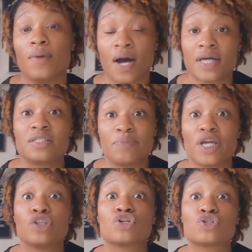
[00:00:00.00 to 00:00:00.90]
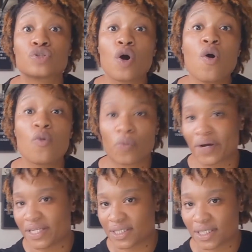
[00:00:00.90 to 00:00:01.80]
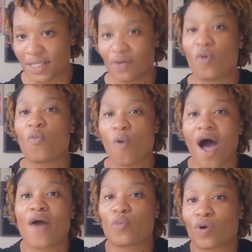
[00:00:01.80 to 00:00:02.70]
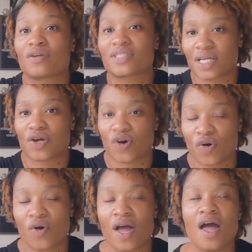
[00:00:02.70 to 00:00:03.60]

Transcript: us being the sole reason why we're single.